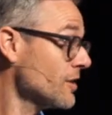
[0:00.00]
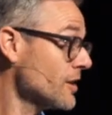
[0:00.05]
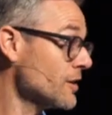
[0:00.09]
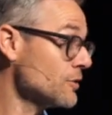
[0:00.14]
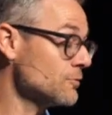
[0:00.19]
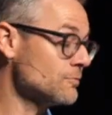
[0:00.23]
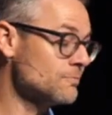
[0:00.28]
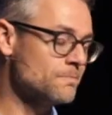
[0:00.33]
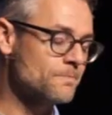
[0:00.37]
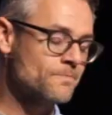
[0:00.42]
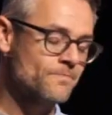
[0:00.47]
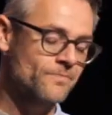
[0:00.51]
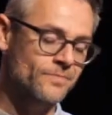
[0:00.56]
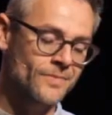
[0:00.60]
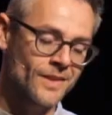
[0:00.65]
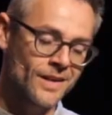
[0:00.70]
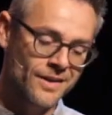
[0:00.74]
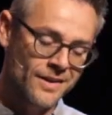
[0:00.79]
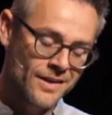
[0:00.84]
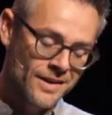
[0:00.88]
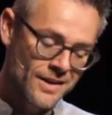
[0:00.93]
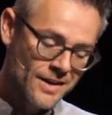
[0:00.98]
alone.
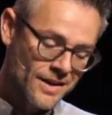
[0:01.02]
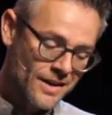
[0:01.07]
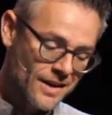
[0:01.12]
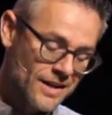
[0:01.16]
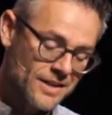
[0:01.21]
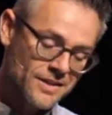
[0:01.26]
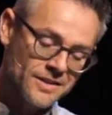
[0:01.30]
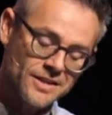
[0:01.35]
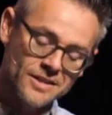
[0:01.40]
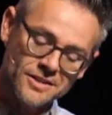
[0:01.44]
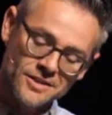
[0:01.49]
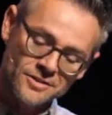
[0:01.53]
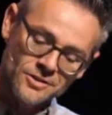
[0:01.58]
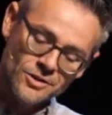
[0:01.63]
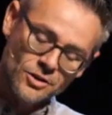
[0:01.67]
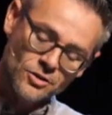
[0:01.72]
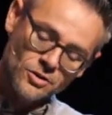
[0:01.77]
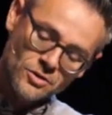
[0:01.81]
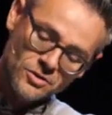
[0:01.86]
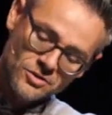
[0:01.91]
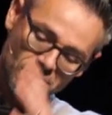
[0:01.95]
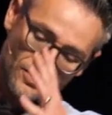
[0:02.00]
And they didn't
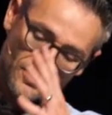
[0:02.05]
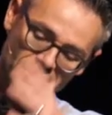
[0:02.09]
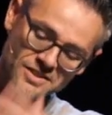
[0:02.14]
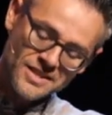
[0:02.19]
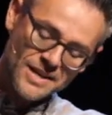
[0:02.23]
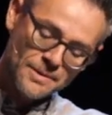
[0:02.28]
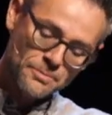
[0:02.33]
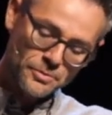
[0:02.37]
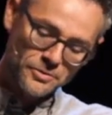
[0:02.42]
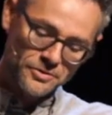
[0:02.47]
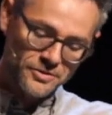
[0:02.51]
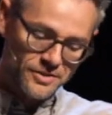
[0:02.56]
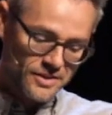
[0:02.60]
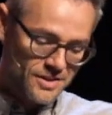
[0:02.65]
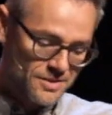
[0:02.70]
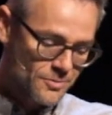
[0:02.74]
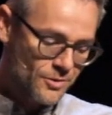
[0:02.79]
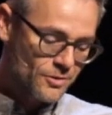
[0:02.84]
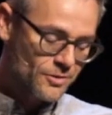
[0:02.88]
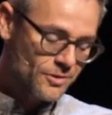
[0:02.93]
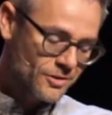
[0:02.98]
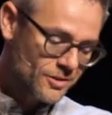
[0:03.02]
go to the temples
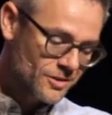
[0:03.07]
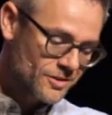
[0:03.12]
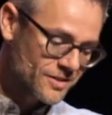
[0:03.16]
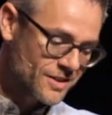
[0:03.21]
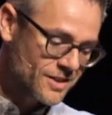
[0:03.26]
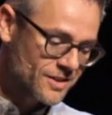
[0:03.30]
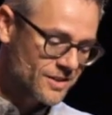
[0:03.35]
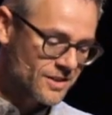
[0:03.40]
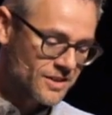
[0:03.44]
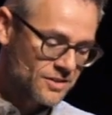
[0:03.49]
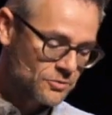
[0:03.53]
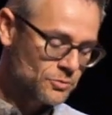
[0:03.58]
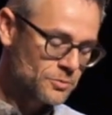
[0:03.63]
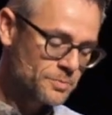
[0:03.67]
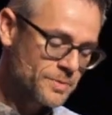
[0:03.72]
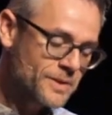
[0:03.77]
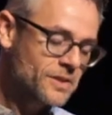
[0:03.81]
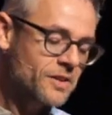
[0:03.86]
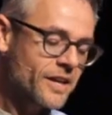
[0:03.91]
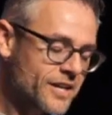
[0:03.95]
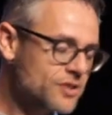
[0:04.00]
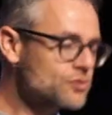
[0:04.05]
anymore, and it would
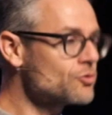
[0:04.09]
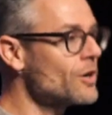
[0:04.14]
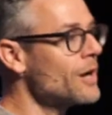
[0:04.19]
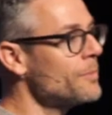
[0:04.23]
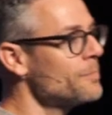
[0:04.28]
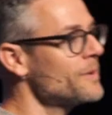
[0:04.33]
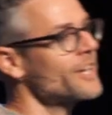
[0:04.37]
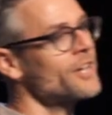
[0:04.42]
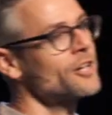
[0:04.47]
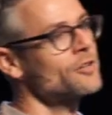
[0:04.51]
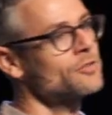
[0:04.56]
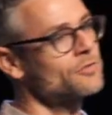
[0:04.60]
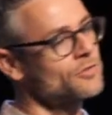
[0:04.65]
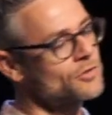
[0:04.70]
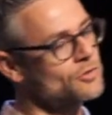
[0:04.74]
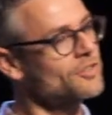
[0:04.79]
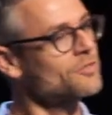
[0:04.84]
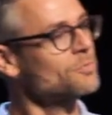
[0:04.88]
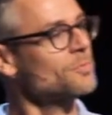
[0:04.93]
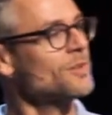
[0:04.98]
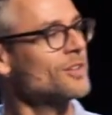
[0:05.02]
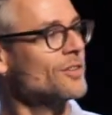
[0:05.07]
be like dropping out of
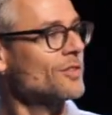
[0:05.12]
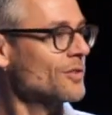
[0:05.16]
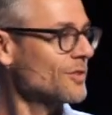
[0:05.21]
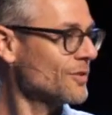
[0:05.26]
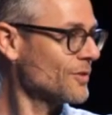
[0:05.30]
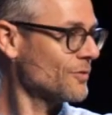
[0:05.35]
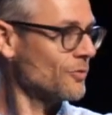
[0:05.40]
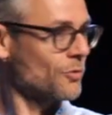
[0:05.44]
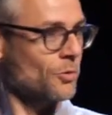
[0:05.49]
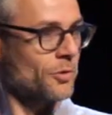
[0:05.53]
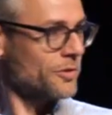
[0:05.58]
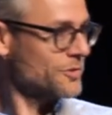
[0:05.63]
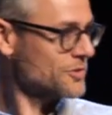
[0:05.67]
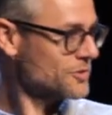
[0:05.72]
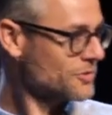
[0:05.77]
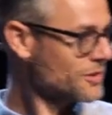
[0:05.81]
Christmas, 4th of